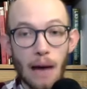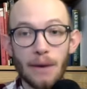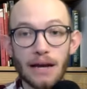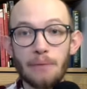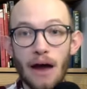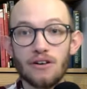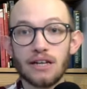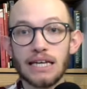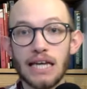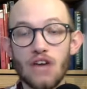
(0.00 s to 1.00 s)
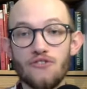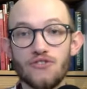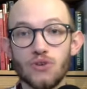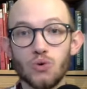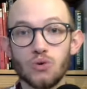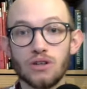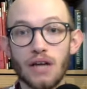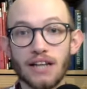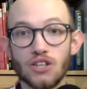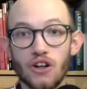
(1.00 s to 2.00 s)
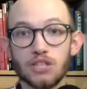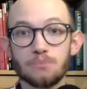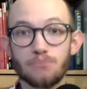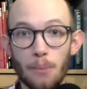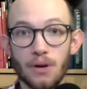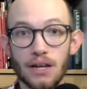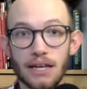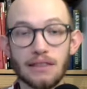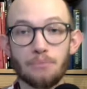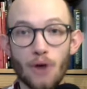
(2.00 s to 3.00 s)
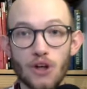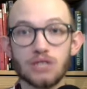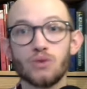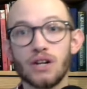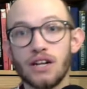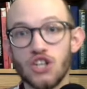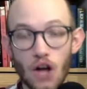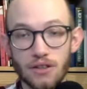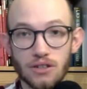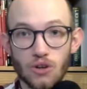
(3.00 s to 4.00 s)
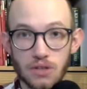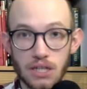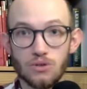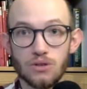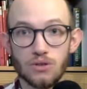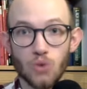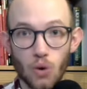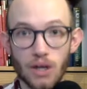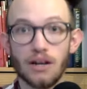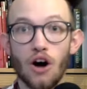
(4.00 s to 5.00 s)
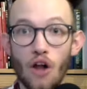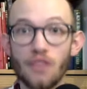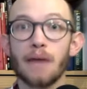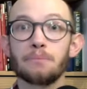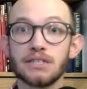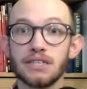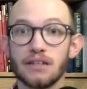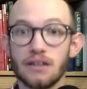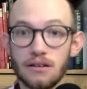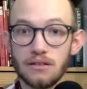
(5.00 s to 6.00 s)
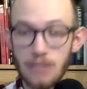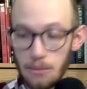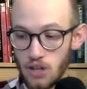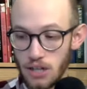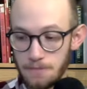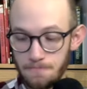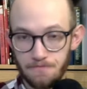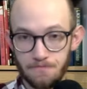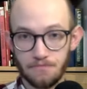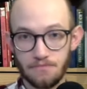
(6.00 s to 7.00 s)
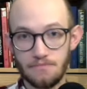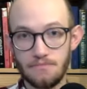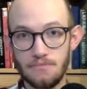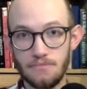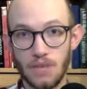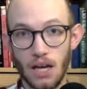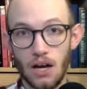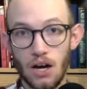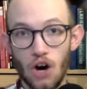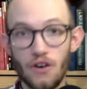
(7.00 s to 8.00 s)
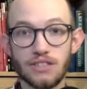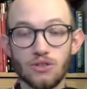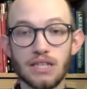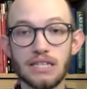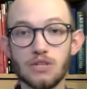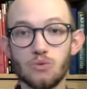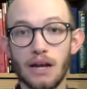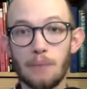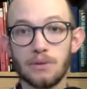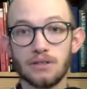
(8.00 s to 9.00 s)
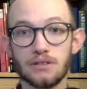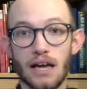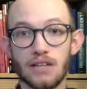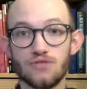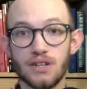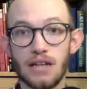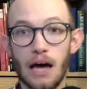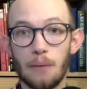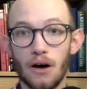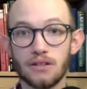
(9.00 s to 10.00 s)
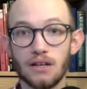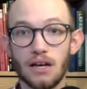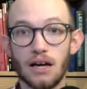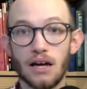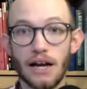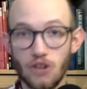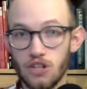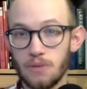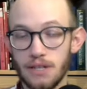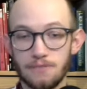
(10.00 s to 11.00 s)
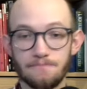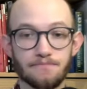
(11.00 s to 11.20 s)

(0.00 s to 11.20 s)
But apparently, if you acknowledge properly, the person will not continue talking on that particular subject. All right, so this is what Hubbard has written about acknowledgement.